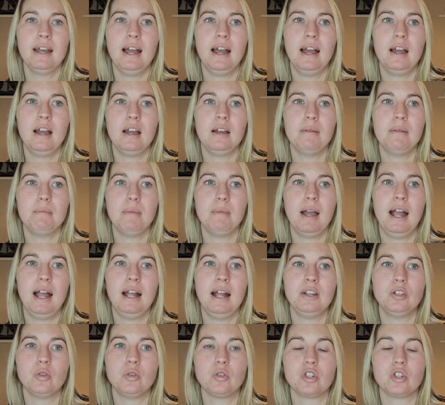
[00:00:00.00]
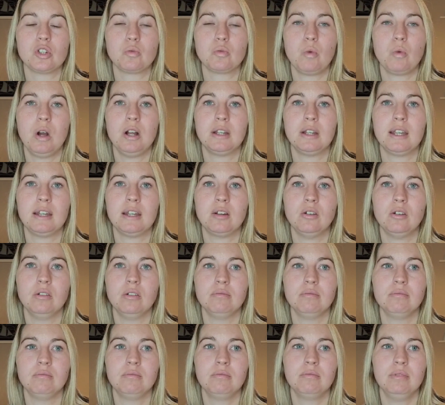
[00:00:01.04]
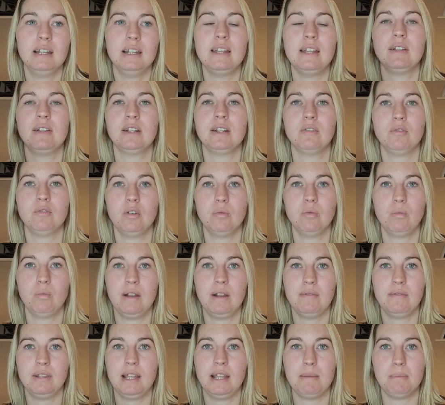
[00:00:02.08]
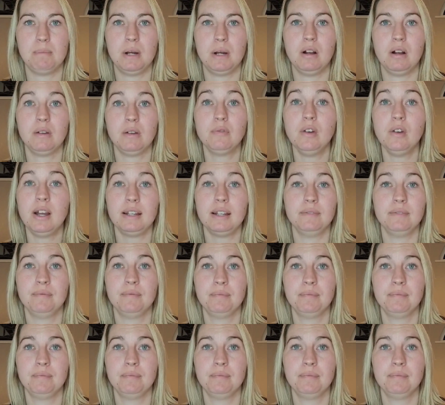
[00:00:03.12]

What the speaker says: and you're just working on leaving the room whenever they bark, fine.